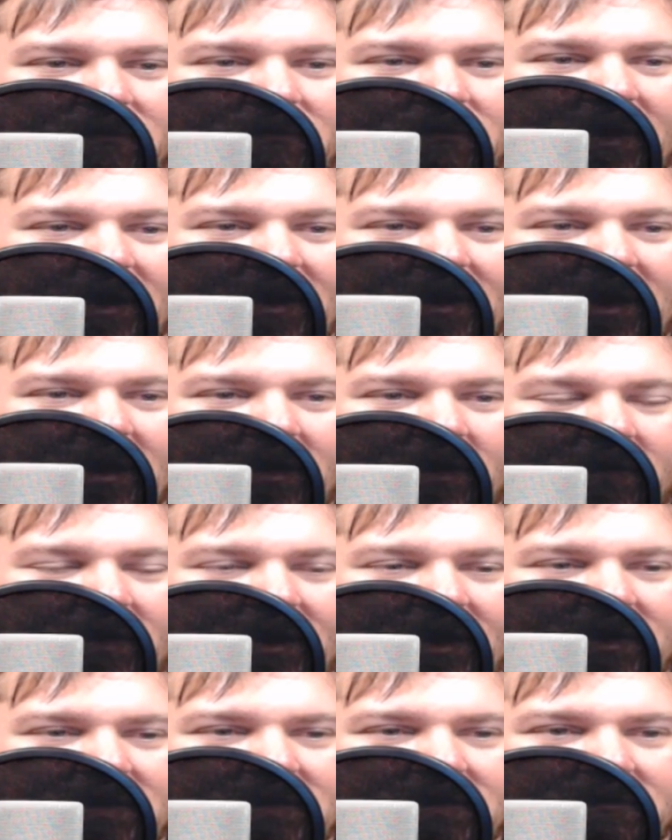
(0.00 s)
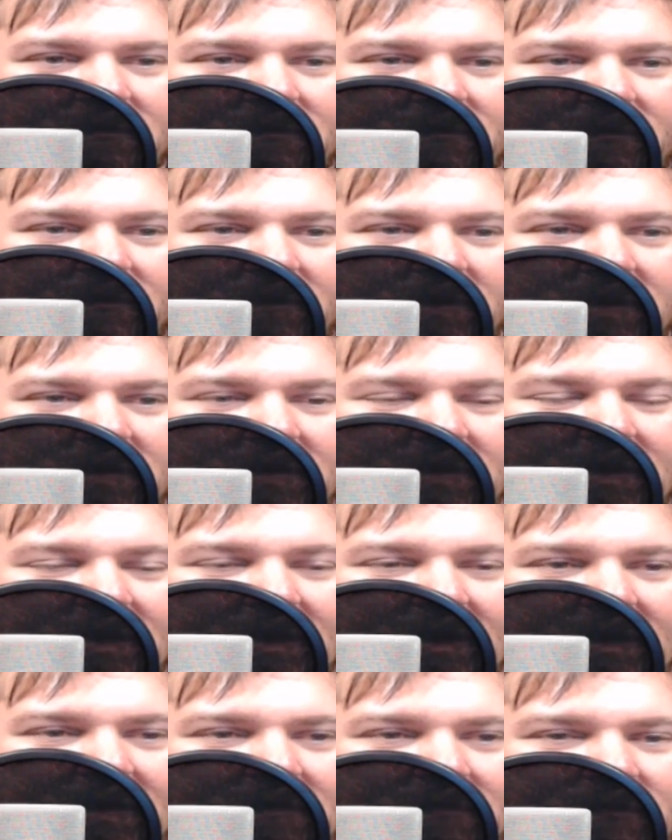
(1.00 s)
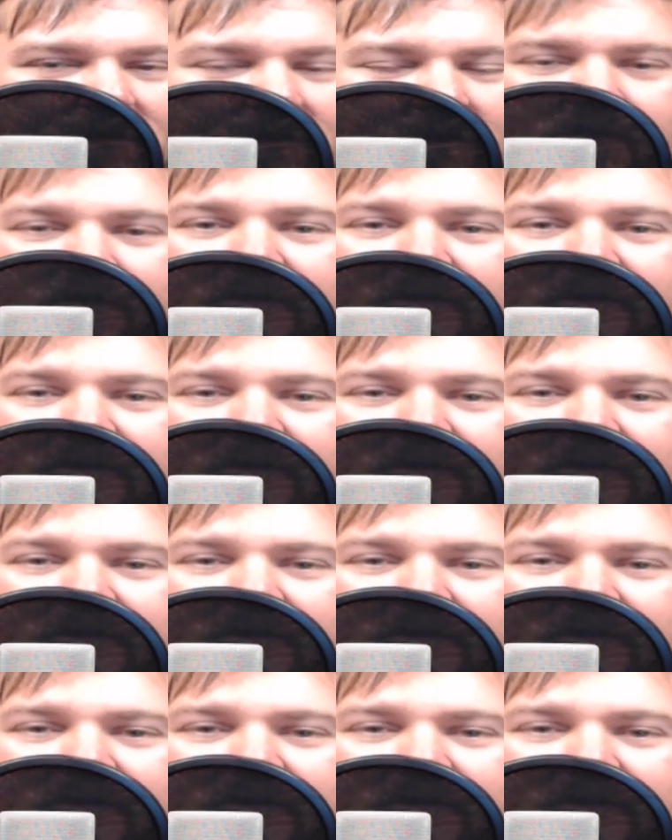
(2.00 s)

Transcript: find out all kinds of fun food